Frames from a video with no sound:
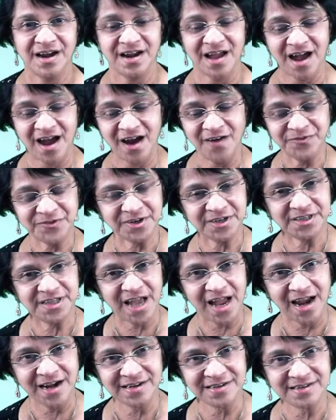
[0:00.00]
and after
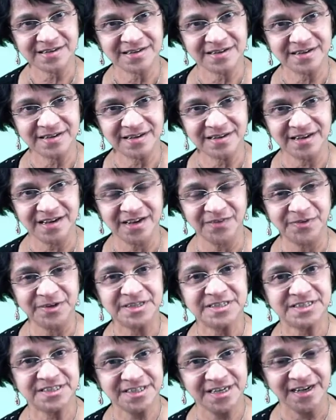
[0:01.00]
that, if
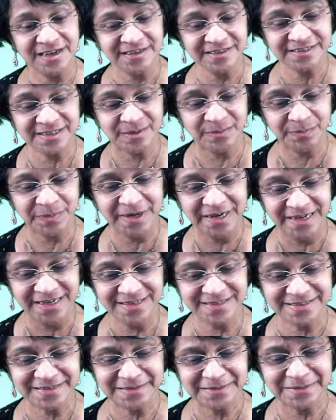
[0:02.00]
it's done
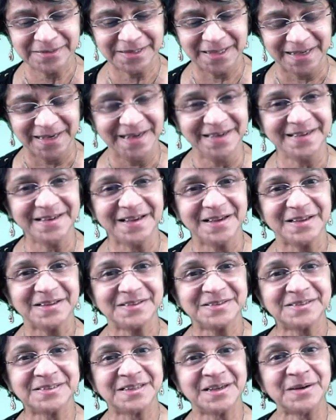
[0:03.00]
complete, then
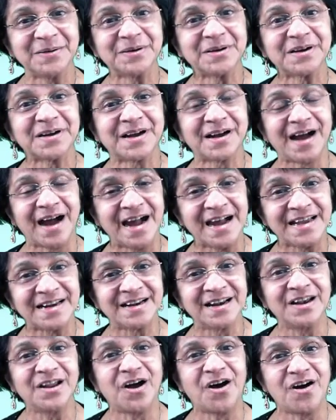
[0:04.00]
the
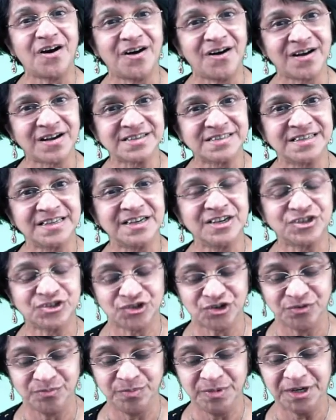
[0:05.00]
chiral auxiliary
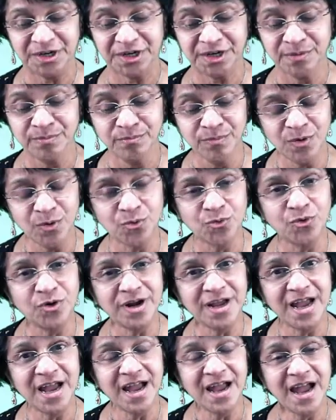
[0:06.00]
should be
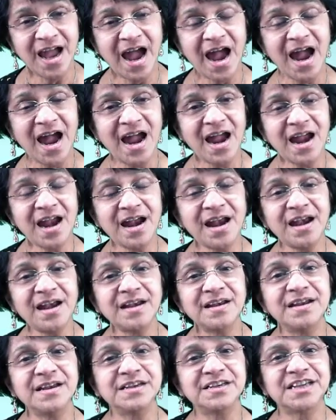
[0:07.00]
removed
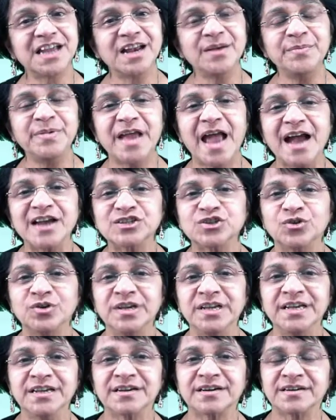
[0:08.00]
and it can be
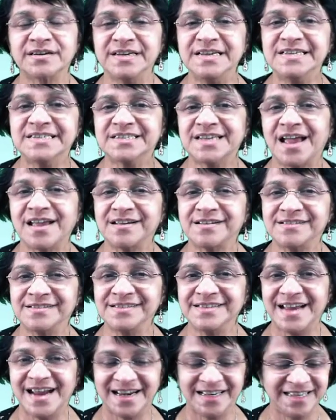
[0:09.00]
actually
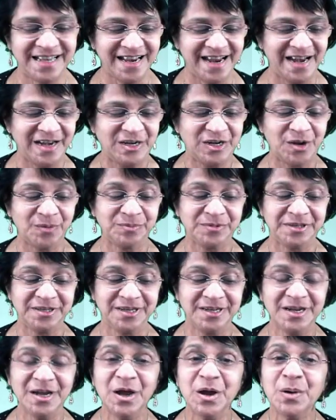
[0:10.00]
recycled at the end of
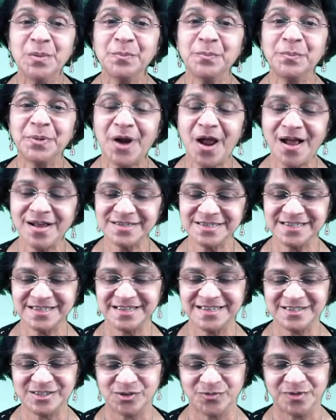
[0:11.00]
the
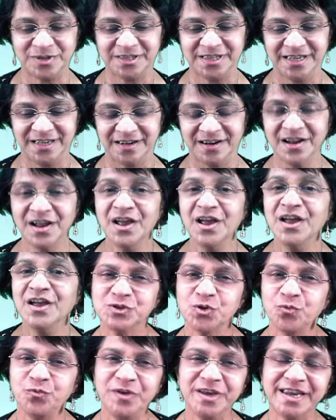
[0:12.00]
process over there.
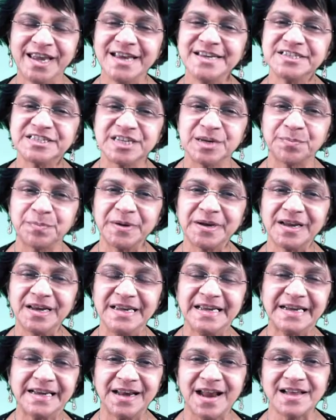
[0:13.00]
So we can
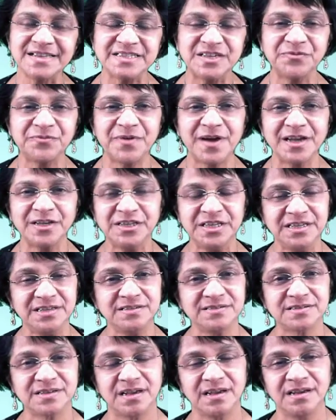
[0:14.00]
typically classify
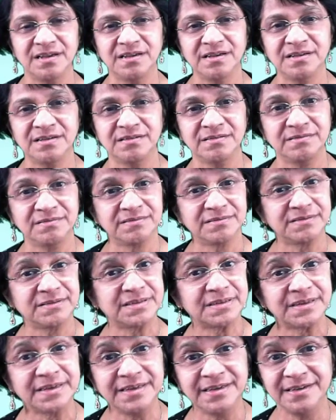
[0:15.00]
these in
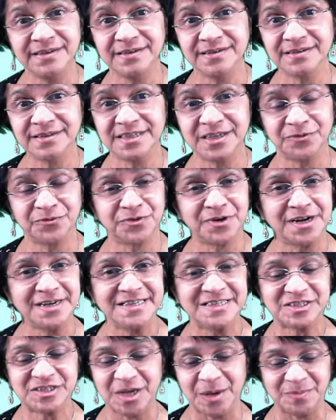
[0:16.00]
3
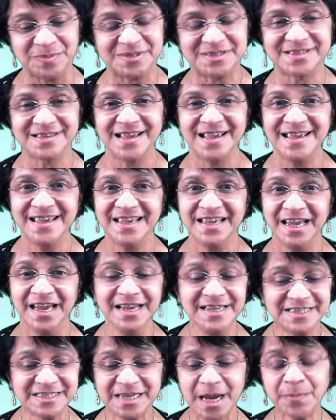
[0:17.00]
different steps.
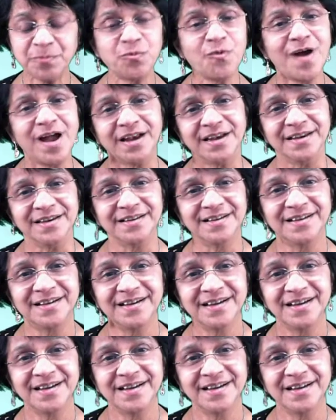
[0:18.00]
In step 1,